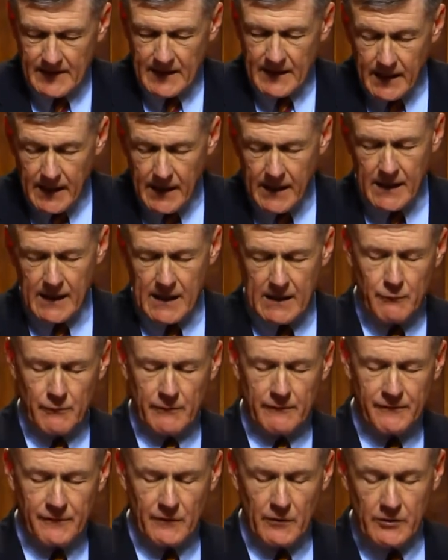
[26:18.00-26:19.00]
He,
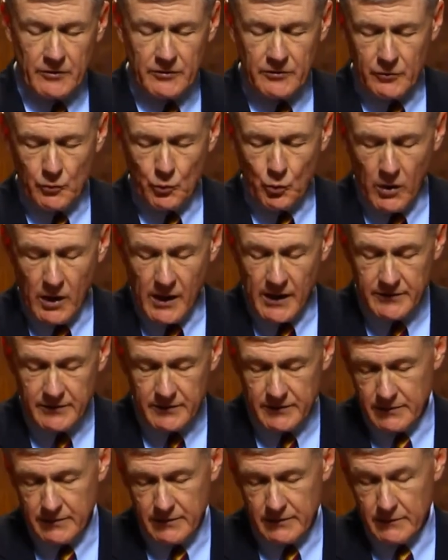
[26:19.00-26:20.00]
referring to the one
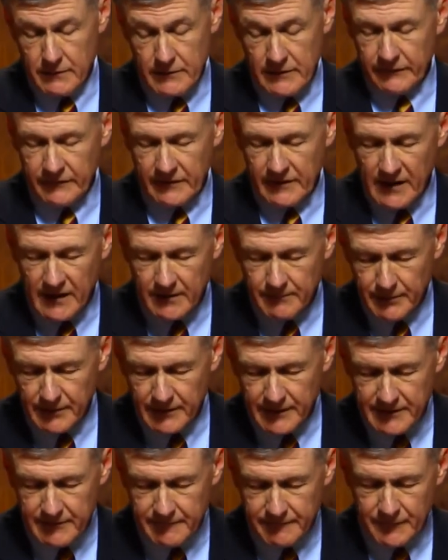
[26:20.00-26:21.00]
who is an
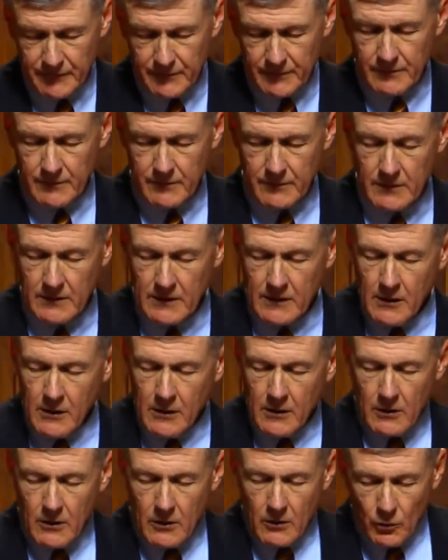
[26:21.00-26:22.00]
unbeliever,
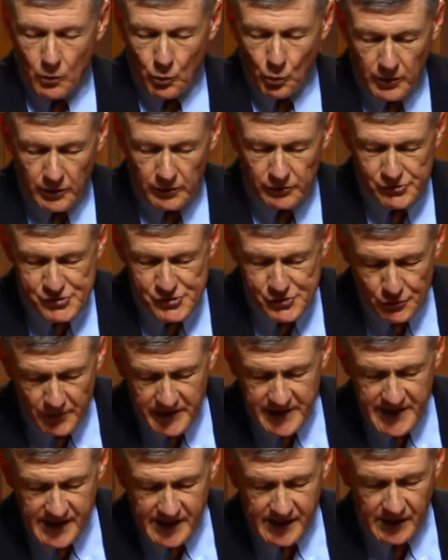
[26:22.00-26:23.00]
will
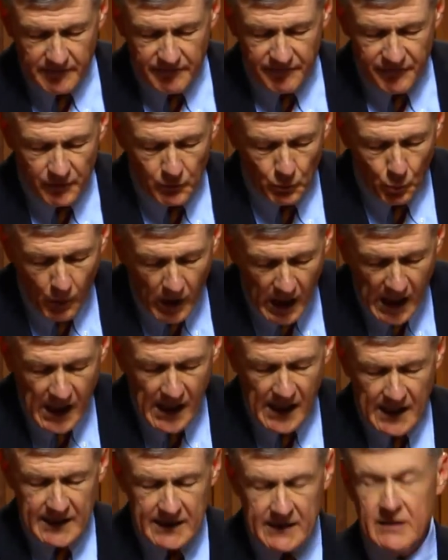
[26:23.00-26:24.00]
drink of the
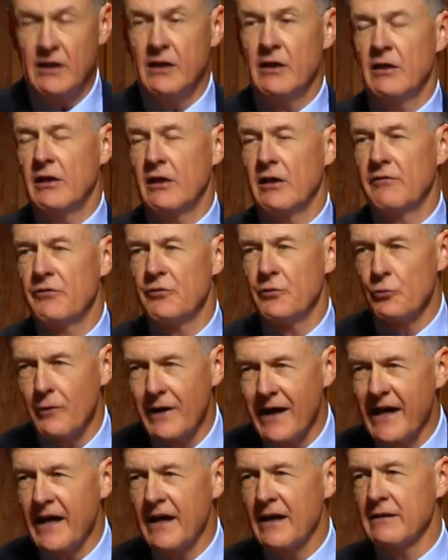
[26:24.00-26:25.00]
wine of the
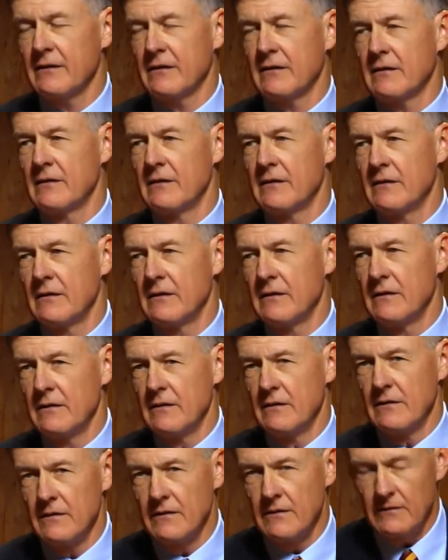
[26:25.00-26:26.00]
wrath
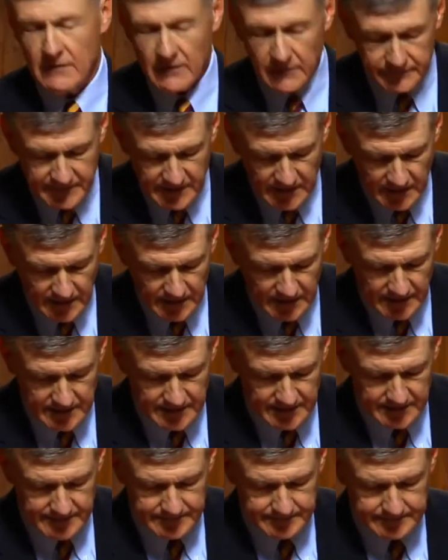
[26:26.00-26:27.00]
of God,